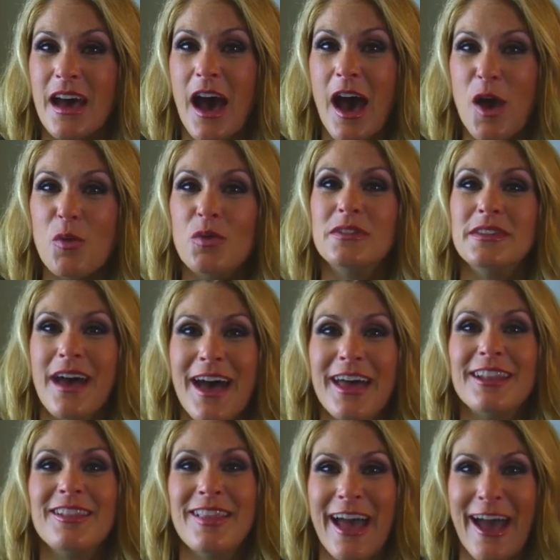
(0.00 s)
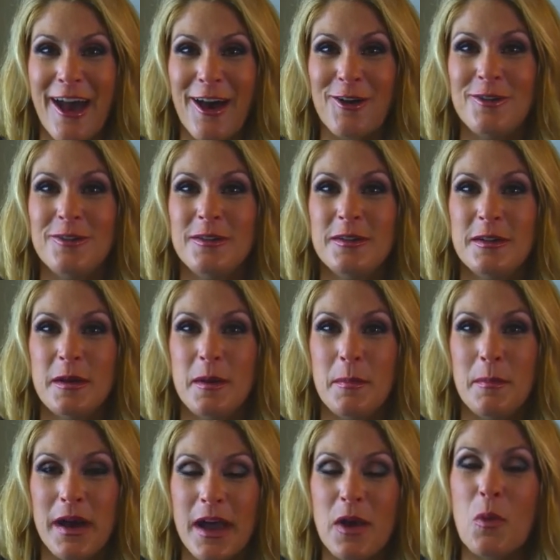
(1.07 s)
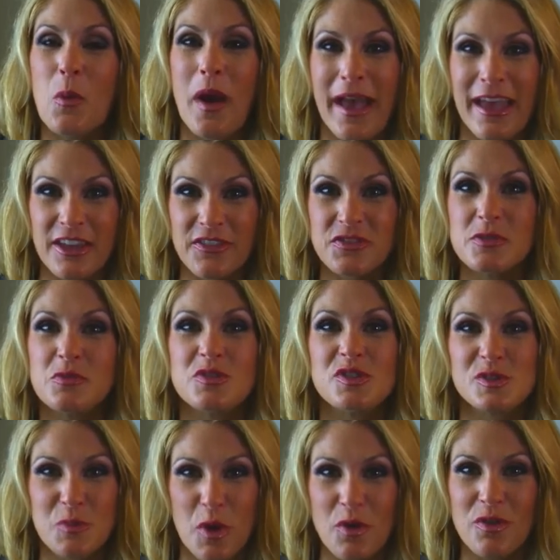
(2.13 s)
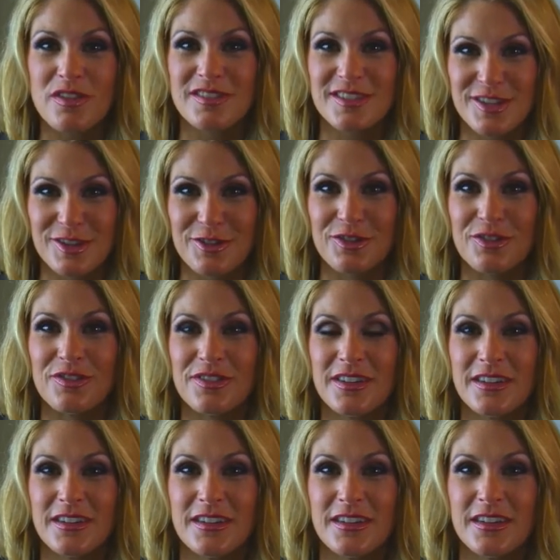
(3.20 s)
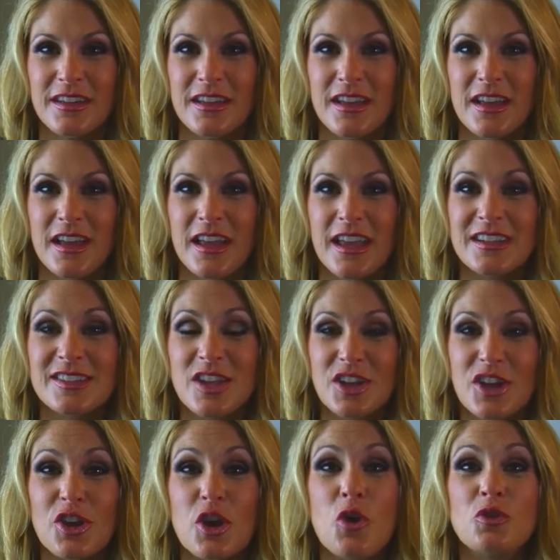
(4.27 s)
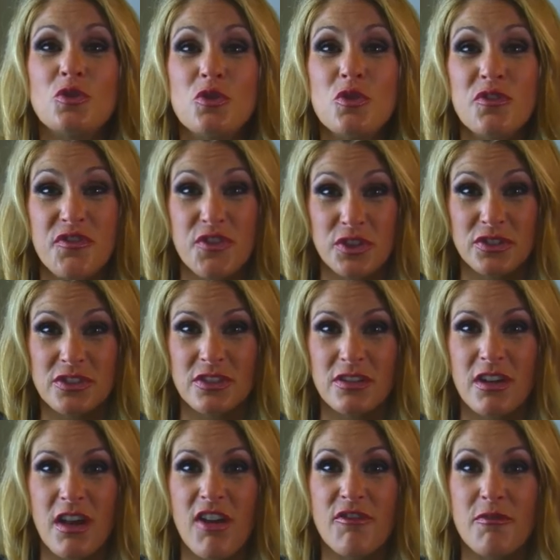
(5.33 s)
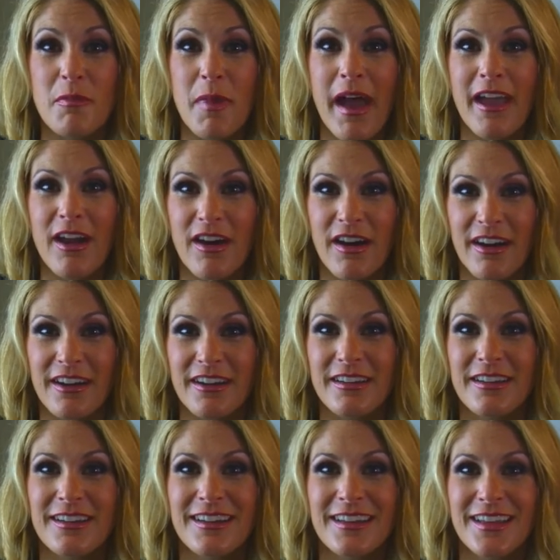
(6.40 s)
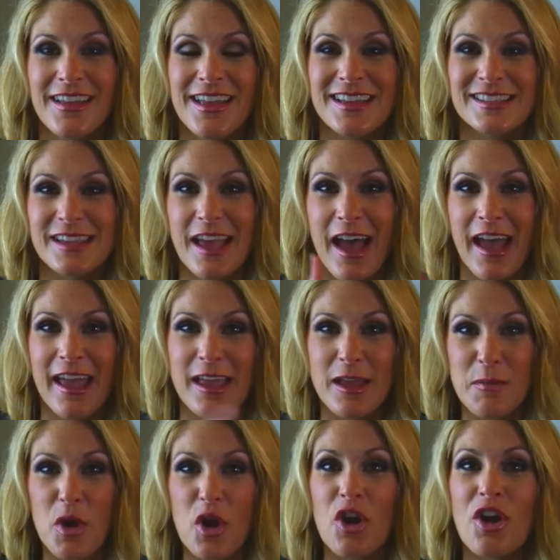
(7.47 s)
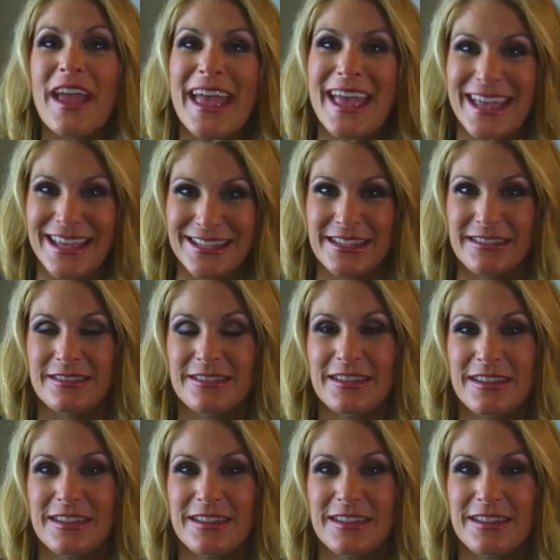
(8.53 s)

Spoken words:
I will not allow my wife to be spoken to. It's going to go through the filter of my heart as I am her head.